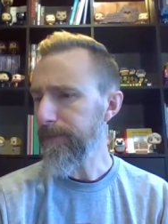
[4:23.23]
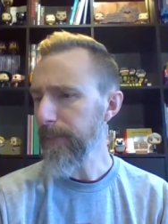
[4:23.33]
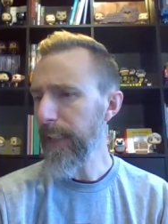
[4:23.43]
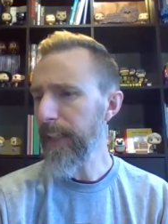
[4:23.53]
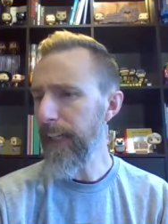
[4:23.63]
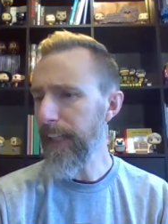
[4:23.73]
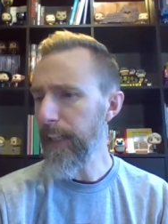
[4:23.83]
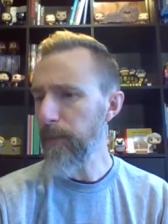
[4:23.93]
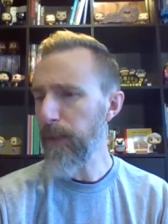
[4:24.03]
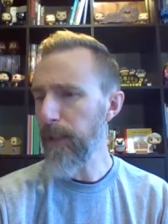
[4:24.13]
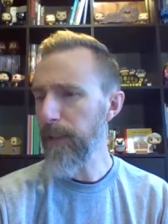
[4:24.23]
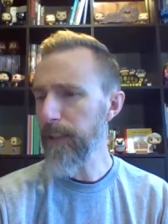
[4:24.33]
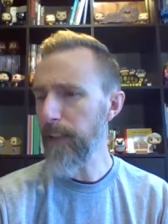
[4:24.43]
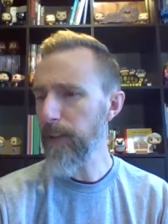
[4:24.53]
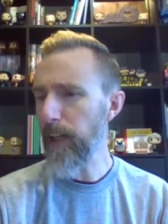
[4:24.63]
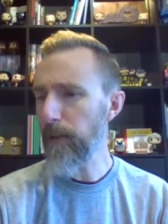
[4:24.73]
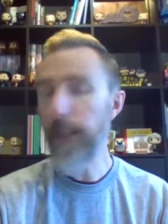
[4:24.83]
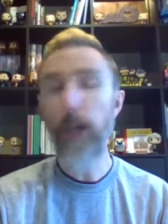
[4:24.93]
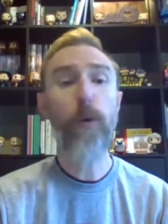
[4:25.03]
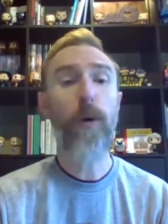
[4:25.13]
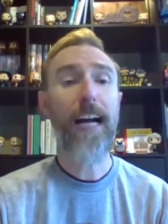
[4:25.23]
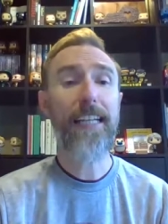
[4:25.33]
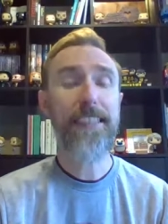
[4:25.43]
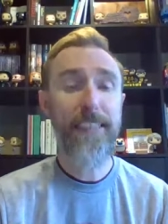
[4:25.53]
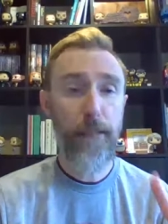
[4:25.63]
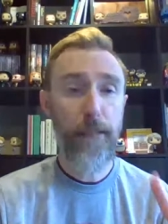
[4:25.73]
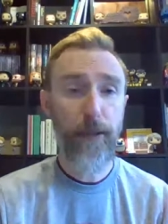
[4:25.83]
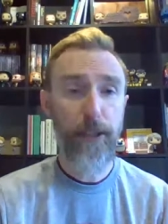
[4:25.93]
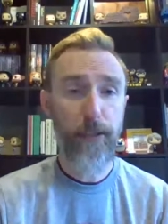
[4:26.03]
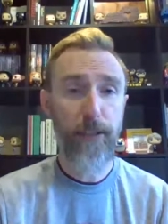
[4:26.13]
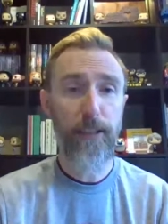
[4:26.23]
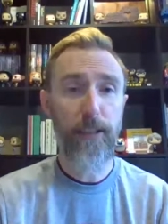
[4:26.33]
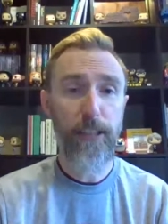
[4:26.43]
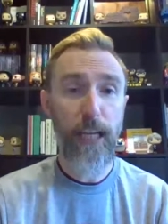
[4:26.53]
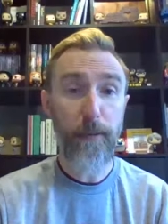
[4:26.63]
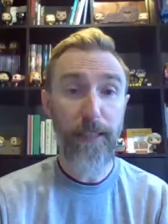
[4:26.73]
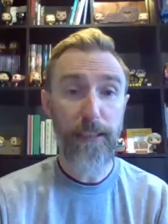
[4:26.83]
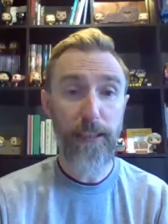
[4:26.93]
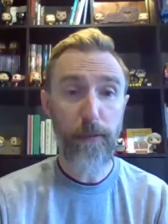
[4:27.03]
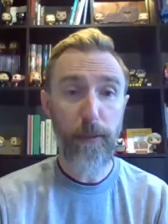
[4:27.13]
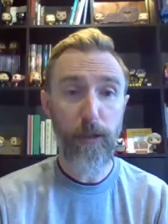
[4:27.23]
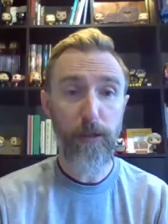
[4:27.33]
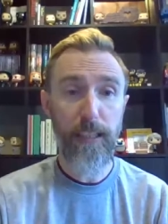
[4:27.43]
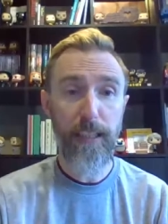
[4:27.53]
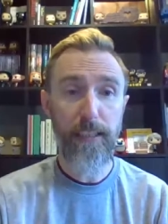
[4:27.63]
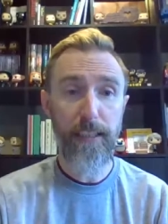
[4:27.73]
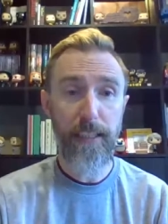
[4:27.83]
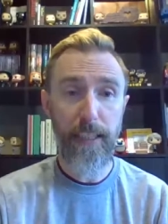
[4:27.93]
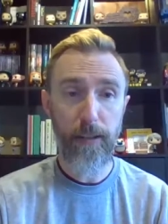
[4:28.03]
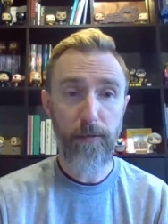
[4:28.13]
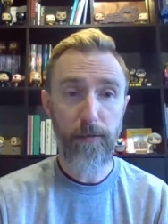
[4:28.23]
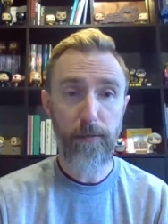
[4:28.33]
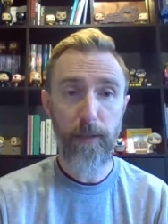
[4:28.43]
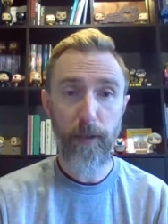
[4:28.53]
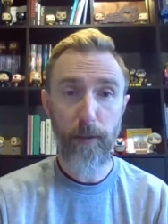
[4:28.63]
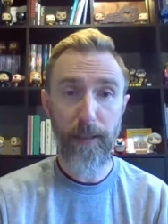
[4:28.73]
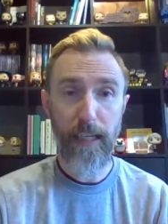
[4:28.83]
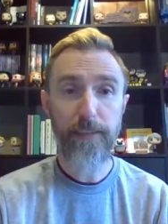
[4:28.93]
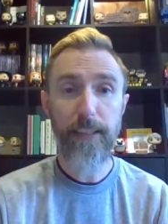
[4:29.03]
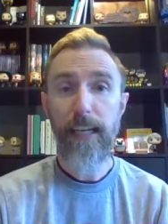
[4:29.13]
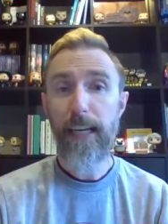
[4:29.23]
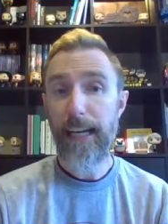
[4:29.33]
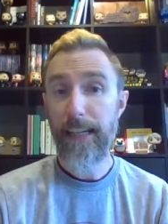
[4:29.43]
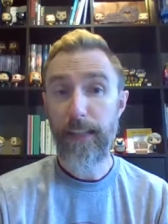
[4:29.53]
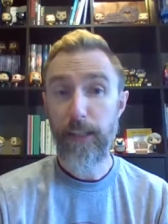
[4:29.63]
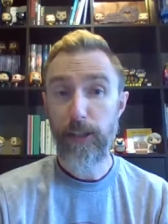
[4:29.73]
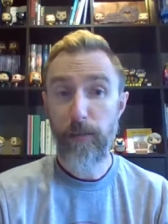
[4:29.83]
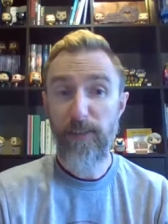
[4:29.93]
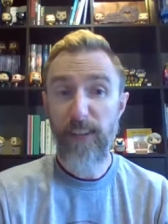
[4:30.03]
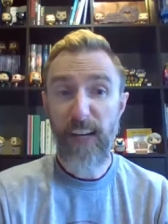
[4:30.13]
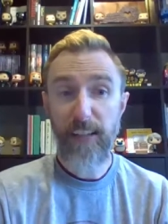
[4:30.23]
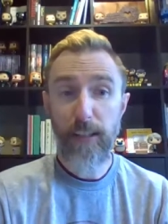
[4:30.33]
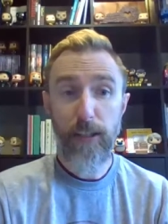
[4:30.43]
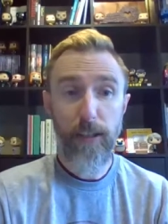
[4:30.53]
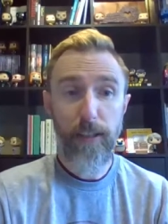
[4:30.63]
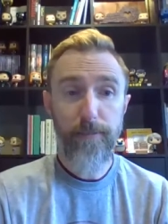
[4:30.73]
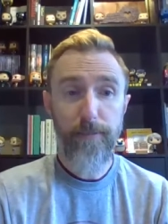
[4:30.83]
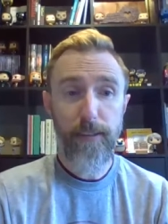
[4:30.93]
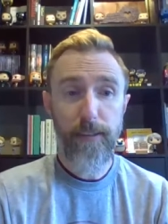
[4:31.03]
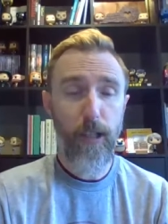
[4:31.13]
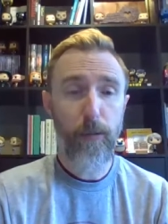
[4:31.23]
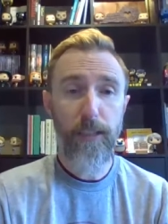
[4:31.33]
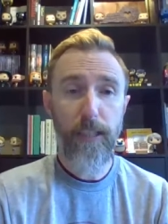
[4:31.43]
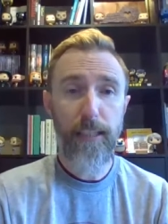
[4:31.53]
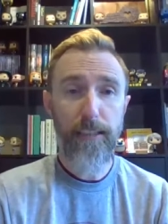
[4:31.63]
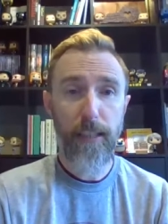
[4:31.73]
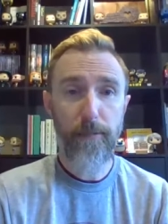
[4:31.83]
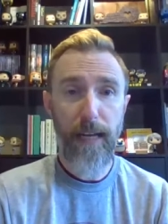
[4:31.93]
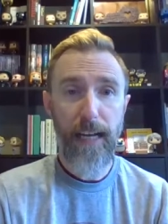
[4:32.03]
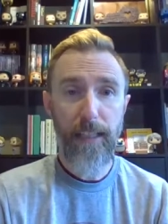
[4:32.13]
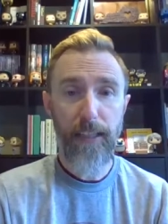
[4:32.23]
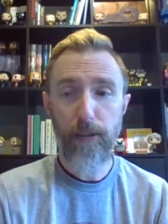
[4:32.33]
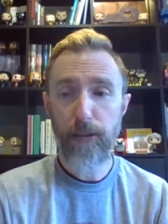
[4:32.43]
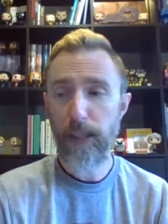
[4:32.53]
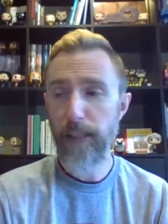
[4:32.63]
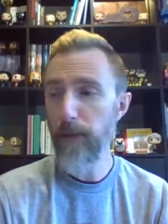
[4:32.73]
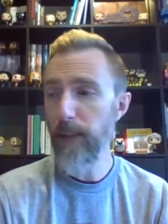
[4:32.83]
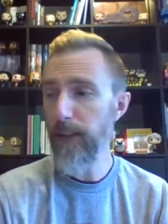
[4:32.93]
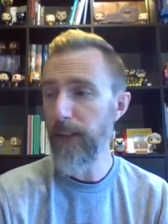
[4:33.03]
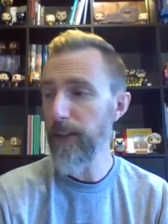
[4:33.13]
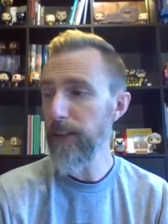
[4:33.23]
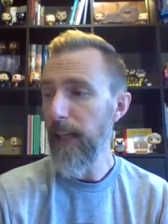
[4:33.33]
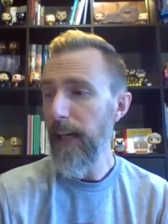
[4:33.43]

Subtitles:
I think that pretty much covers Art 1. Oh, I did put your Japanese tea bowls in the kiln before we left, and they should be fired and good. So when you guys come back, you can work on those.